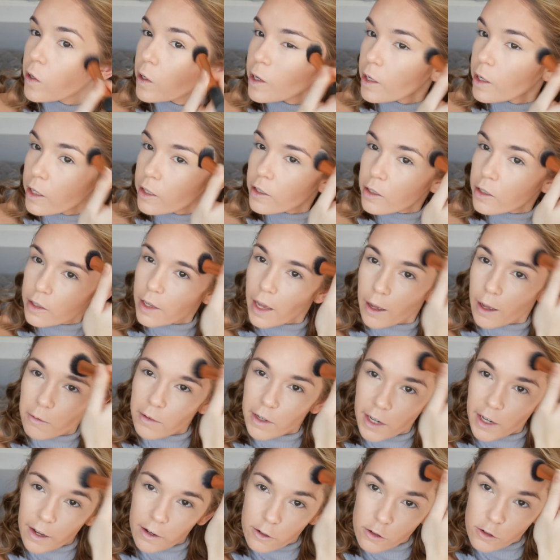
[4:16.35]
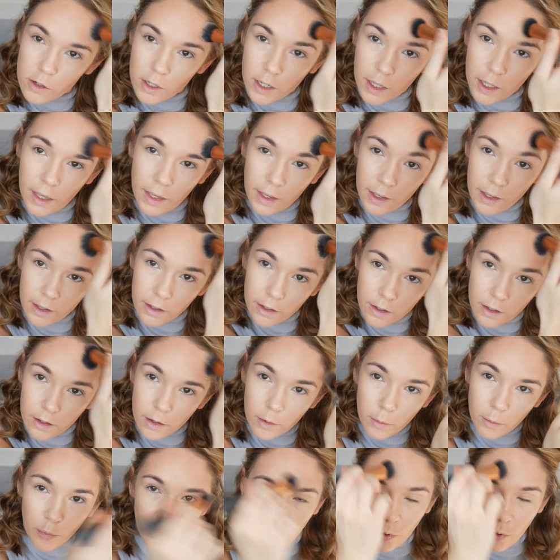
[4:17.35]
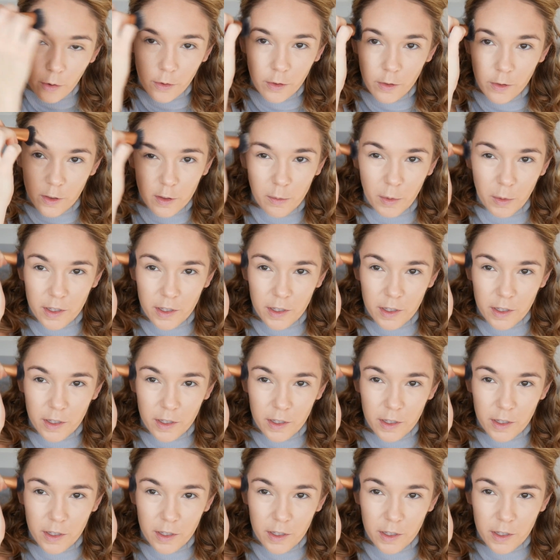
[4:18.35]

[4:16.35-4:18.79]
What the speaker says: Like, look how naturally bronzed